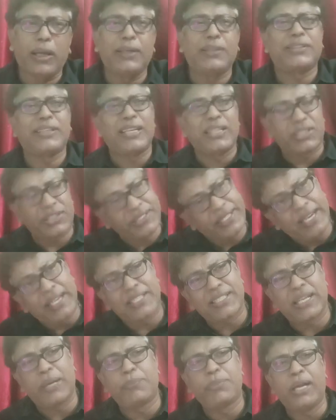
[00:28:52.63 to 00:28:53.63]
It's a state
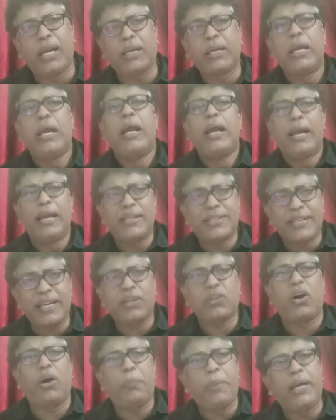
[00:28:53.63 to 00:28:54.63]
subject. A
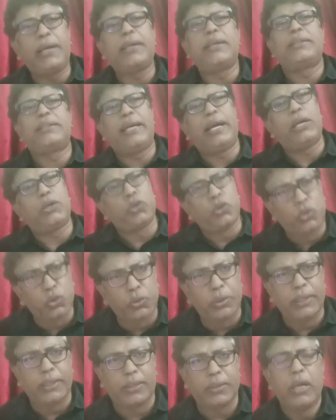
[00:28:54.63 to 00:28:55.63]
state government is there to
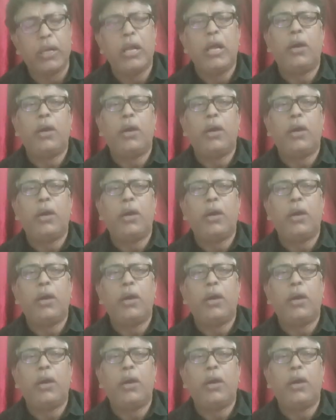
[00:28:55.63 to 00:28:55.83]
do it.